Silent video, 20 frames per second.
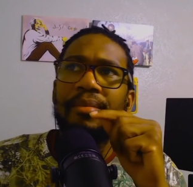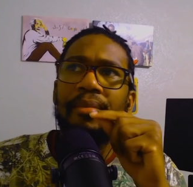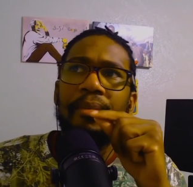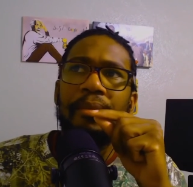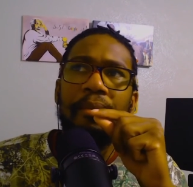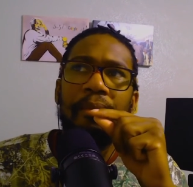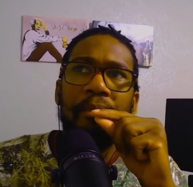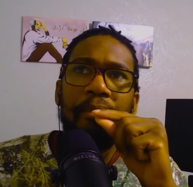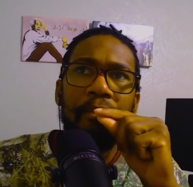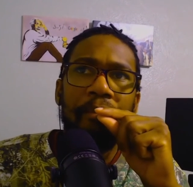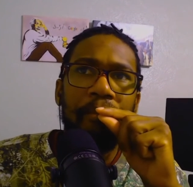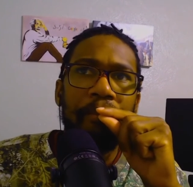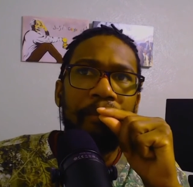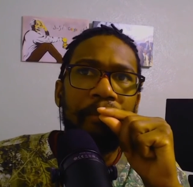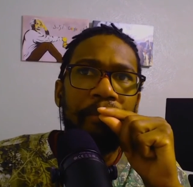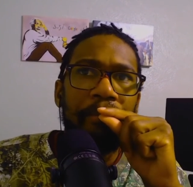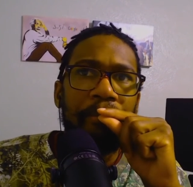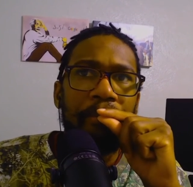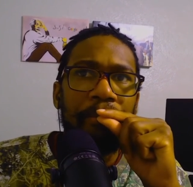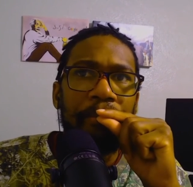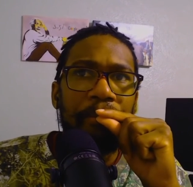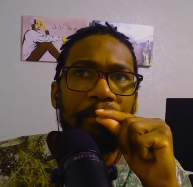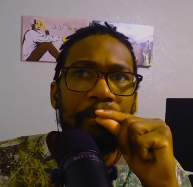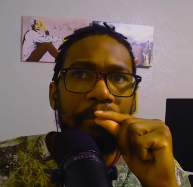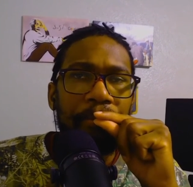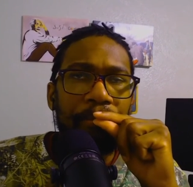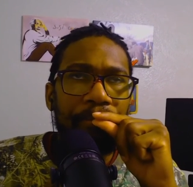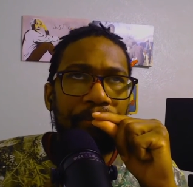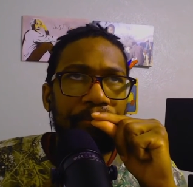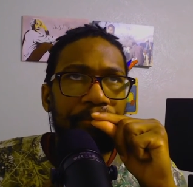
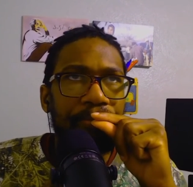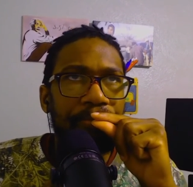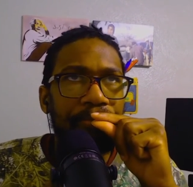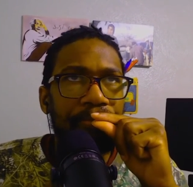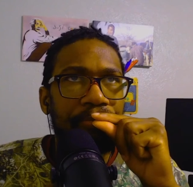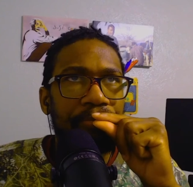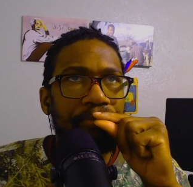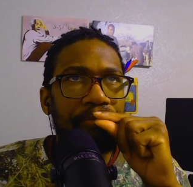[no speech]